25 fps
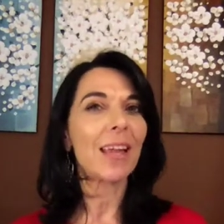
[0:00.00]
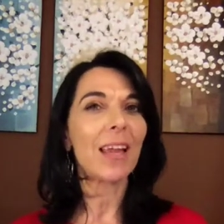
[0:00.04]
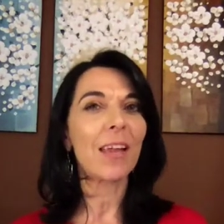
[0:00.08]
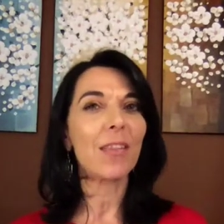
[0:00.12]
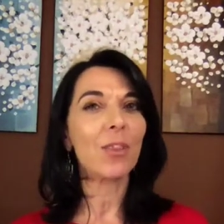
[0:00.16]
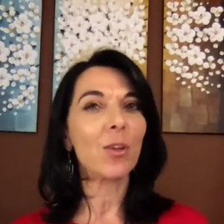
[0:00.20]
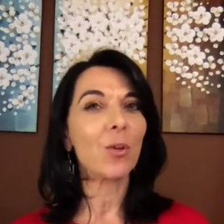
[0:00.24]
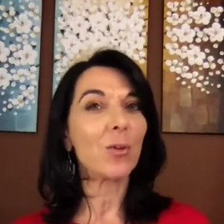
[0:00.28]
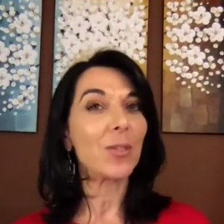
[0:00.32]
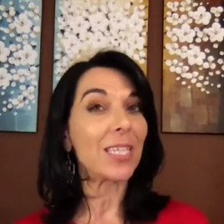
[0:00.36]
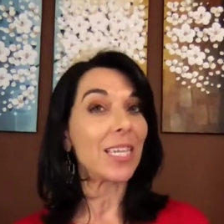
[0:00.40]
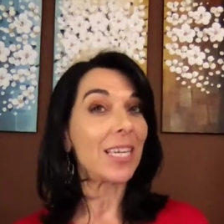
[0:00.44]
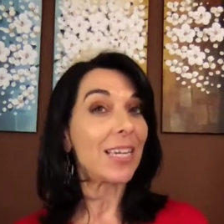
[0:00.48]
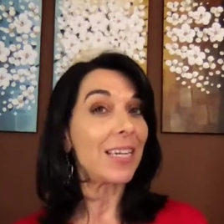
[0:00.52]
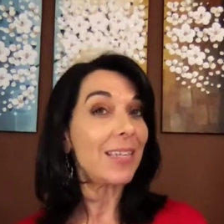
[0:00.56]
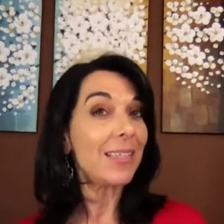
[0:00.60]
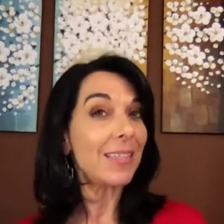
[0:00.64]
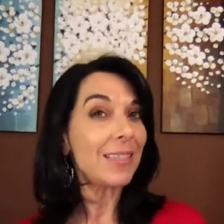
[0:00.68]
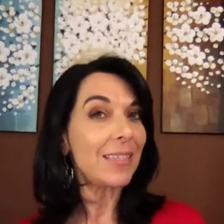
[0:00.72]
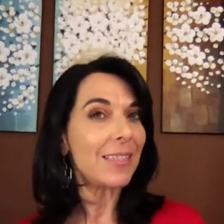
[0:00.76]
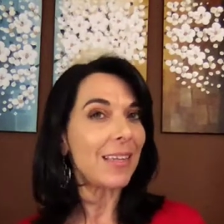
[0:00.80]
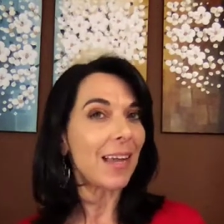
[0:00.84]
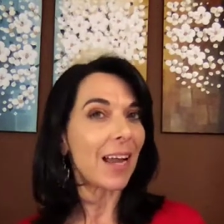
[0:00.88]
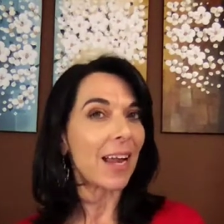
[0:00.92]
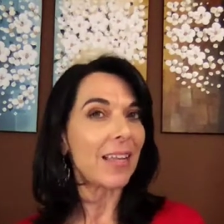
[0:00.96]
and those
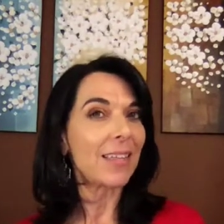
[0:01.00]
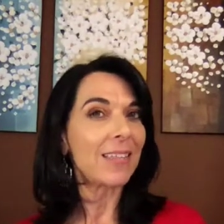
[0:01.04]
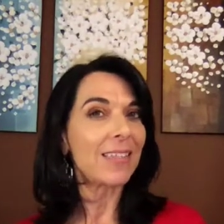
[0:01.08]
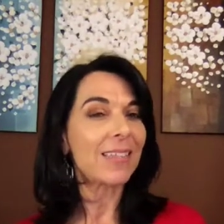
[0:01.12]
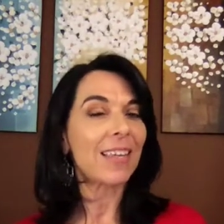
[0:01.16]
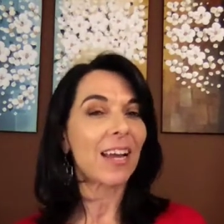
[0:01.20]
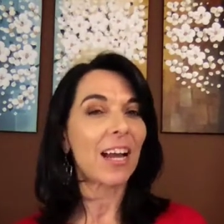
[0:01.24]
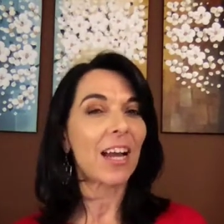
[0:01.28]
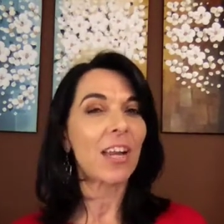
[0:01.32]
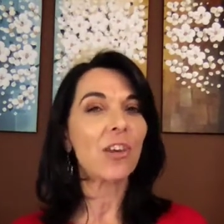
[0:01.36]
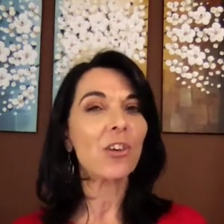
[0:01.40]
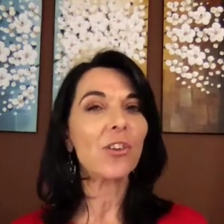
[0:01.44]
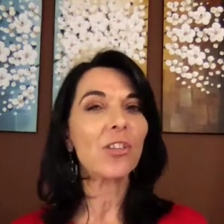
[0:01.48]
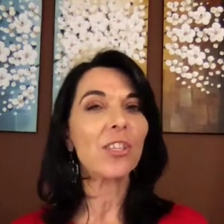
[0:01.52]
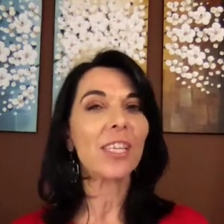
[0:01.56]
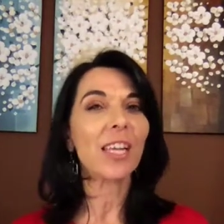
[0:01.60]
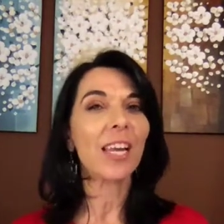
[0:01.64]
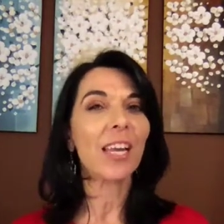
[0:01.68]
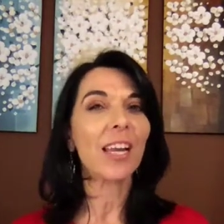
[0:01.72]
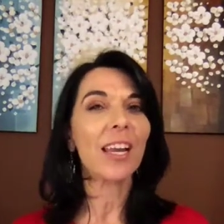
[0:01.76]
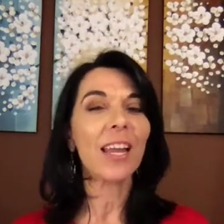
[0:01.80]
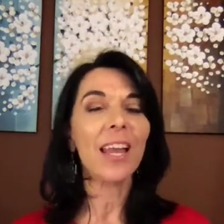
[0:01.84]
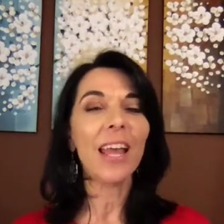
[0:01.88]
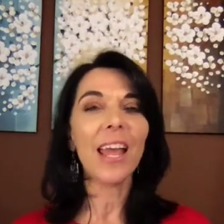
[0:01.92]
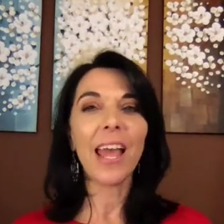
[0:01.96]
insights to
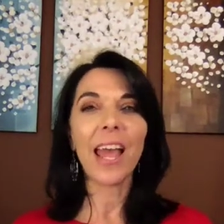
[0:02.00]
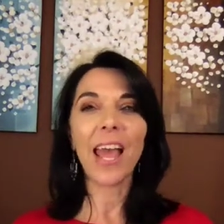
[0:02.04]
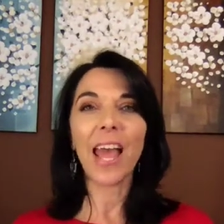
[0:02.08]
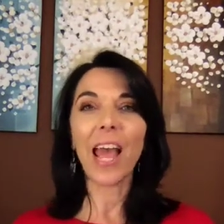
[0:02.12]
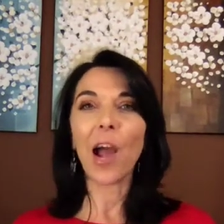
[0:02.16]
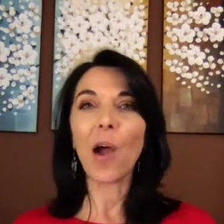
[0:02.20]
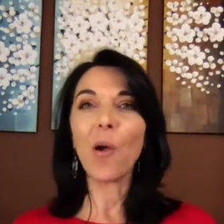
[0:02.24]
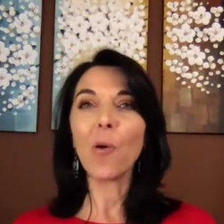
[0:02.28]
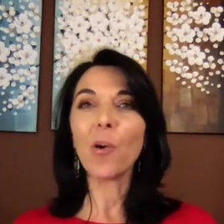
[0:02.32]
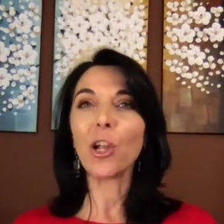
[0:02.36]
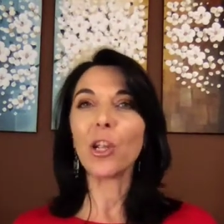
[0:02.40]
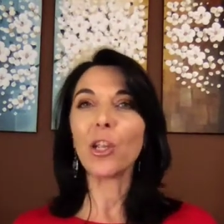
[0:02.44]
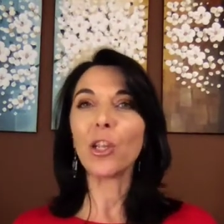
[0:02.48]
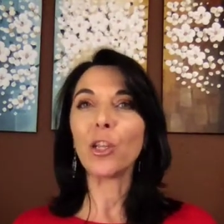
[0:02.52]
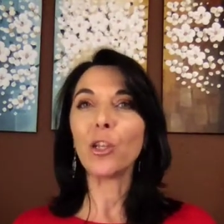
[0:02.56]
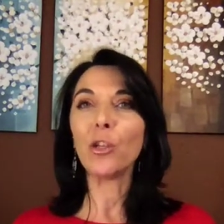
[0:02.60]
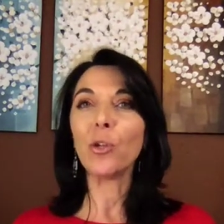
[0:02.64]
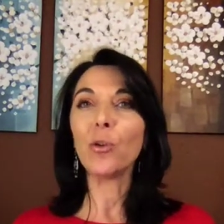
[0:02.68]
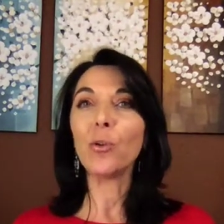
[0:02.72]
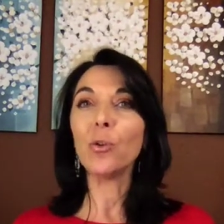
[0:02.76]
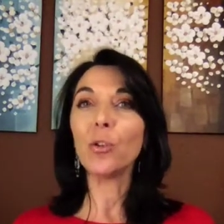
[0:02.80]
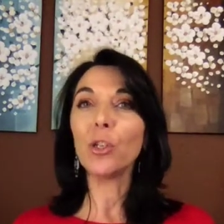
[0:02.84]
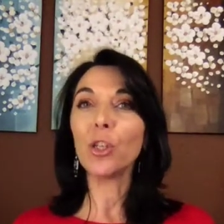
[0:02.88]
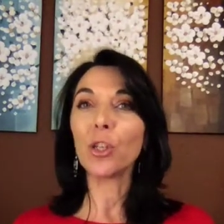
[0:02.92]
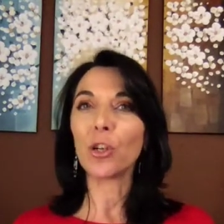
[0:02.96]
understand how can
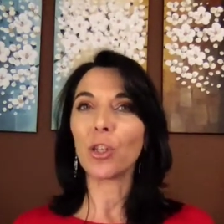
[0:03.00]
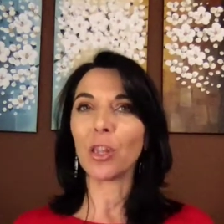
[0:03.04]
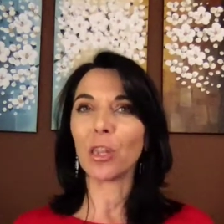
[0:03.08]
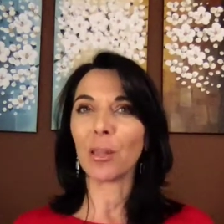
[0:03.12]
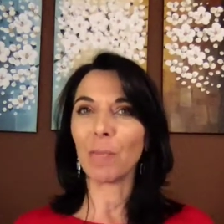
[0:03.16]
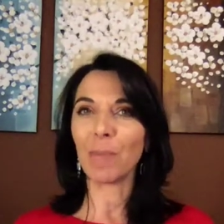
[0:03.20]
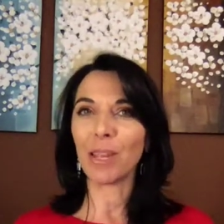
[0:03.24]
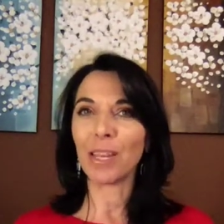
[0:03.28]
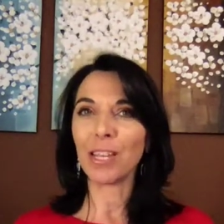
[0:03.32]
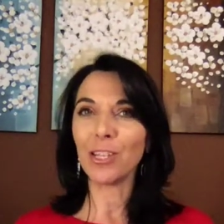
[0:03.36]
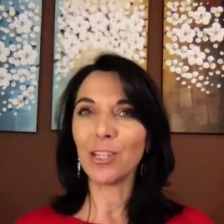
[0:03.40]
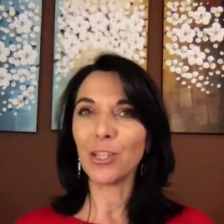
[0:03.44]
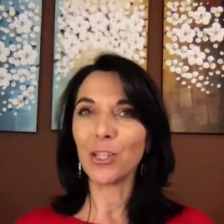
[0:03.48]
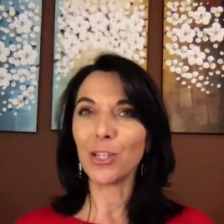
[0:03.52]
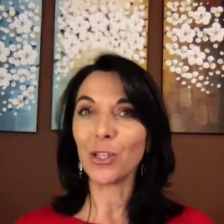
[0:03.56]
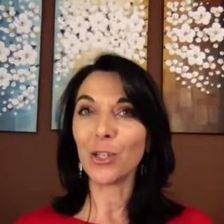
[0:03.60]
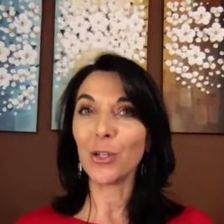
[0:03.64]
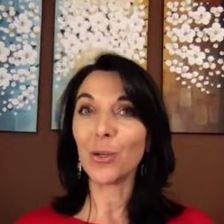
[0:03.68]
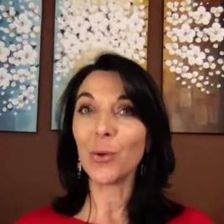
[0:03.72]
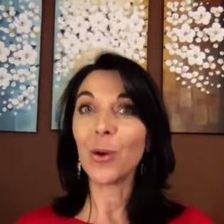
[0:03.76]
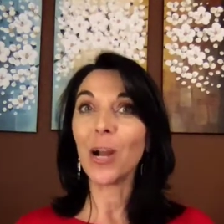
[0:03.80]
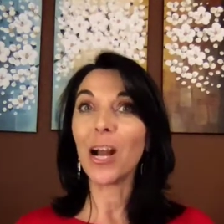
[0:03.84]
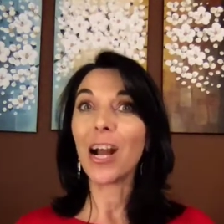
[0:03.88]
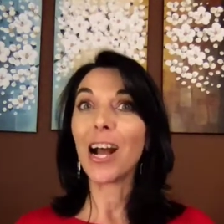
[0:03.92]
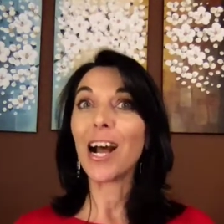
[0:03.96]
you turn them
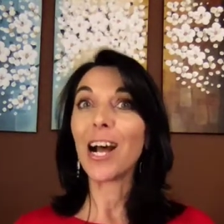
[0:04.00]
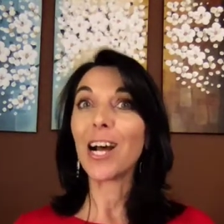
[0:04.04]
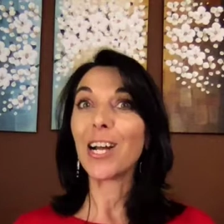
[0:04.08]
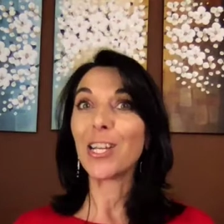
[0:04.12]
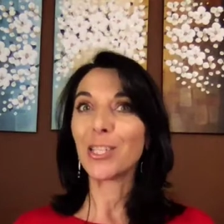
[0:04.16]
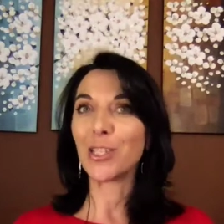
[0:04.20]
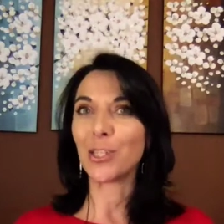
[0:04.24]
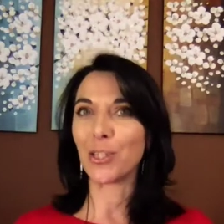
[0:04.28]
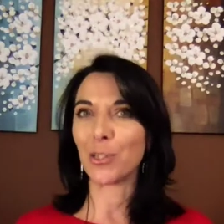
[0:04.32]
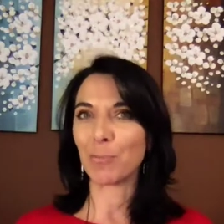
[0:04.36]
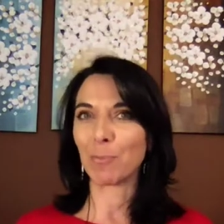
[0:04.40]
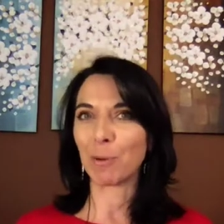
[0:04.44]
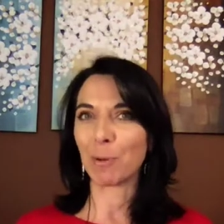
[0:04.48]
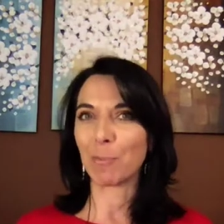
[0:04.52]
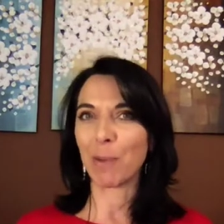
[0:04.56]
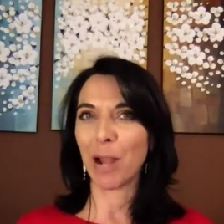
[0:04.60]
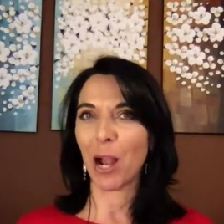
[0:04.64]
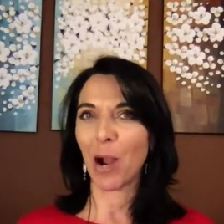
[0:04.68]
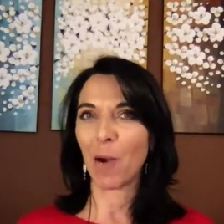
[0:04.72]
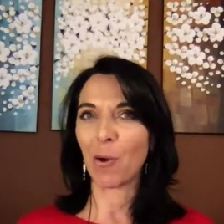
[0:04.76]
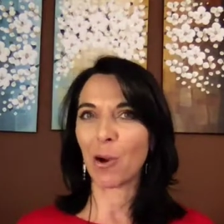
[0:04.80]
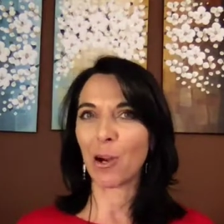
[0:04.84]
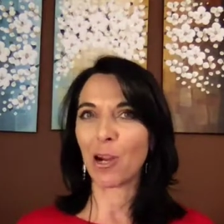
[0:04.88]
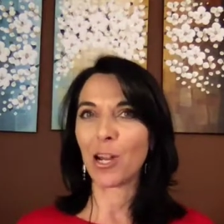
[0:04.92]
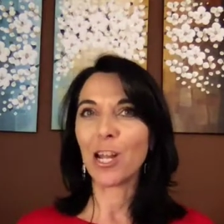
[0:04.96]
into a
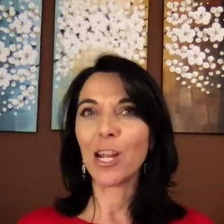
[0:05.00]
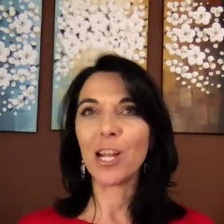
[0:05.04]
superpower.